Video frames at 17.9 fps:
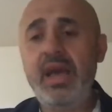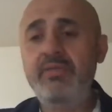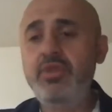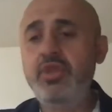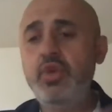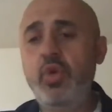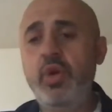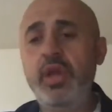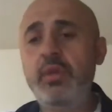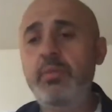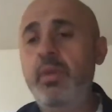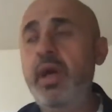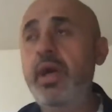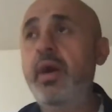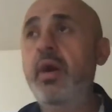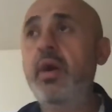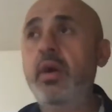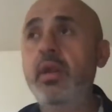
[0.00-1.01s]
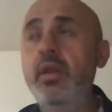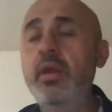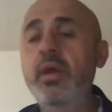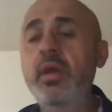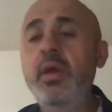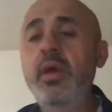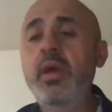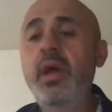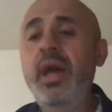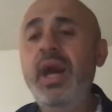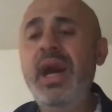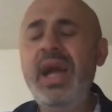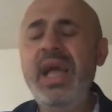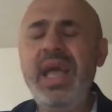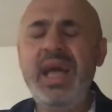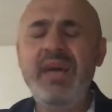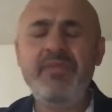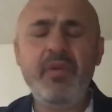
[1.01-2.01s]
have joy in my heart.
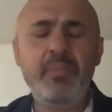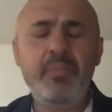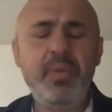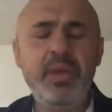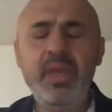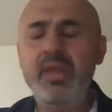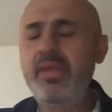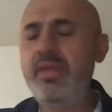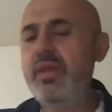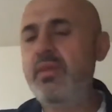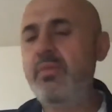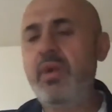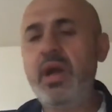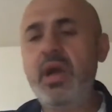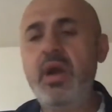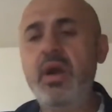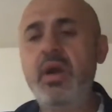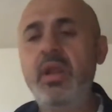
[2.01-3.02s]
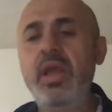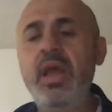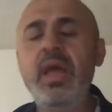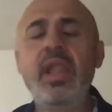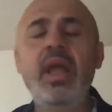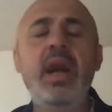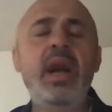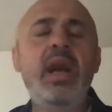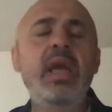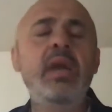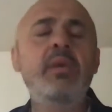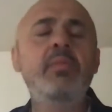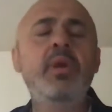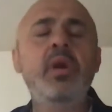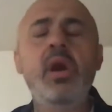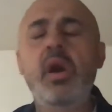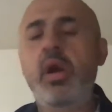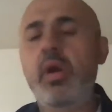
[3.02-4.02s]
I have a peace in my heart and I
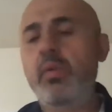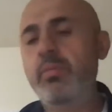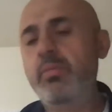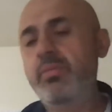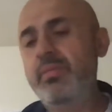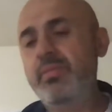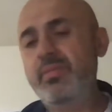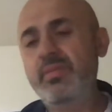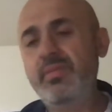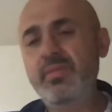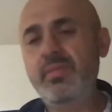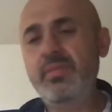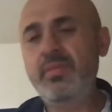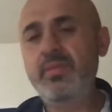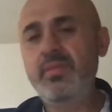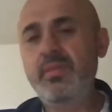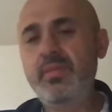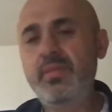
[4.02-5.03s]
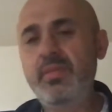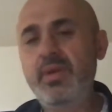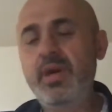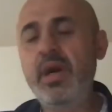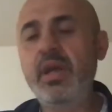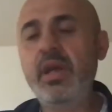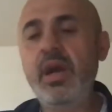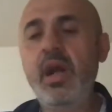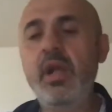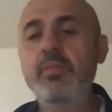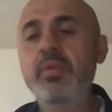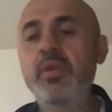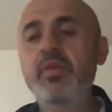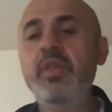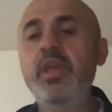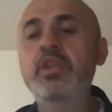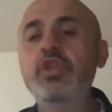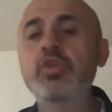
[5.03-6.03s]
am calm. A
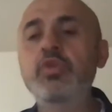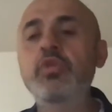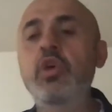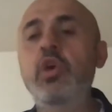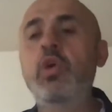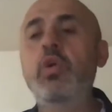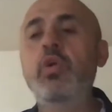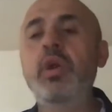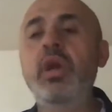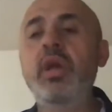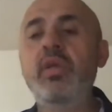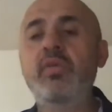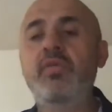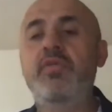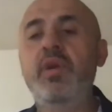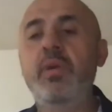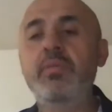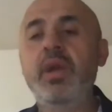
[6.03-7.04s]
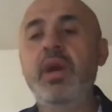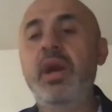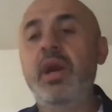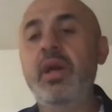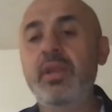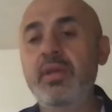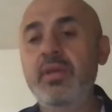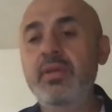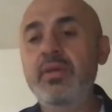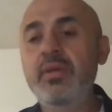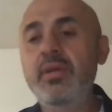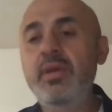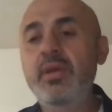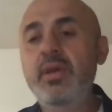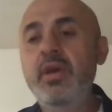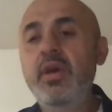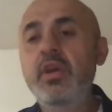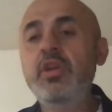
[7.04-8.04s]
calmness that you know is from God.
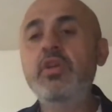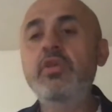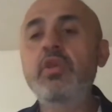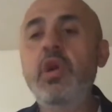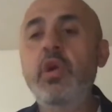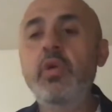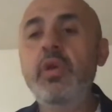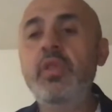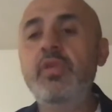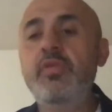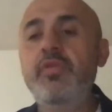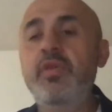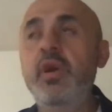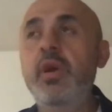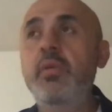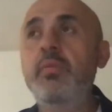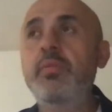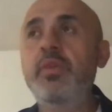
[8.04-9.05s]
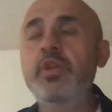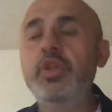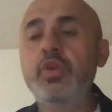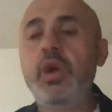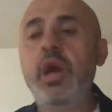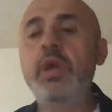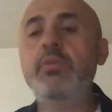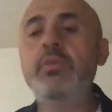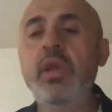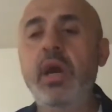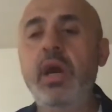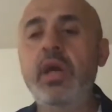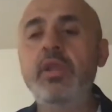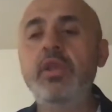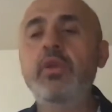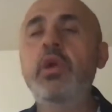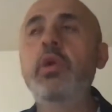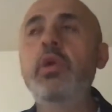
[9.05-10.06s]
You know it's from the triune
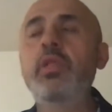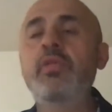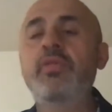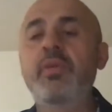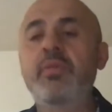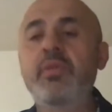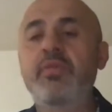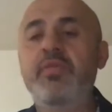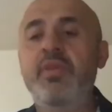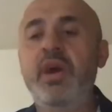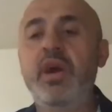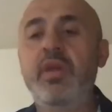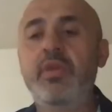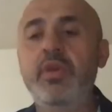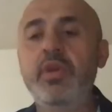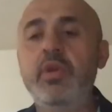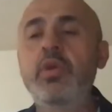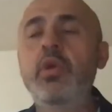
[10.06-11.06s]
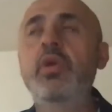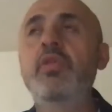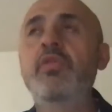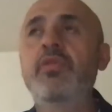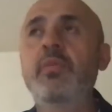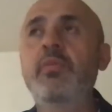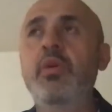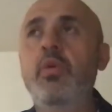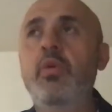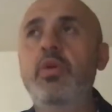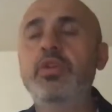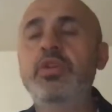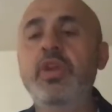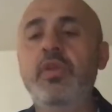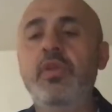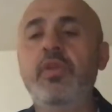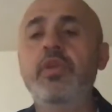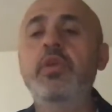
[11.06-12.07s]
God. You know it's from the Father. You know it's from the Lord
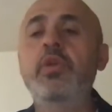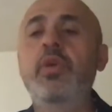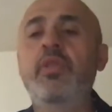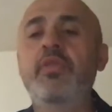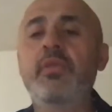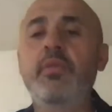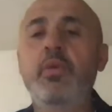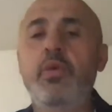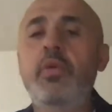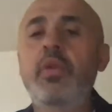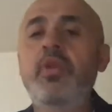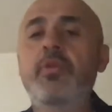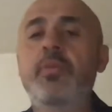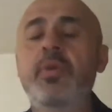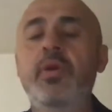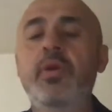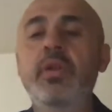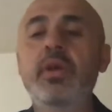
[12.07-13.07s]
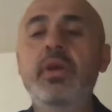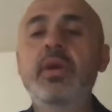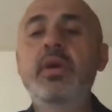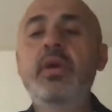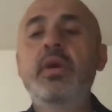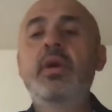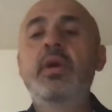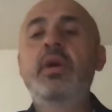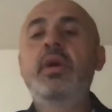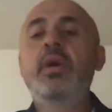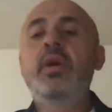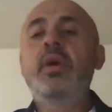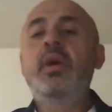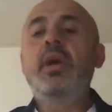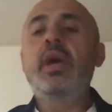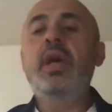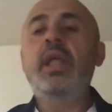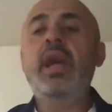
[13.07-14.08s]
Jesus. You know it's from the Holy Spirit.
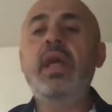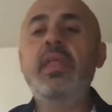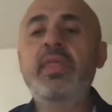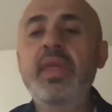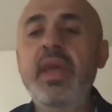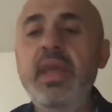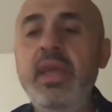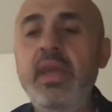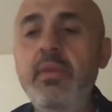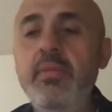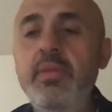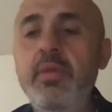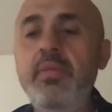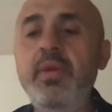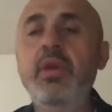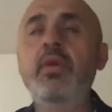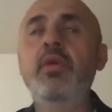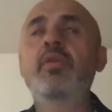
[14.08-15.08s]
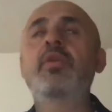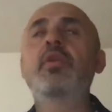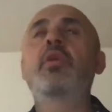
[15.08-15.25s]
And I thank him because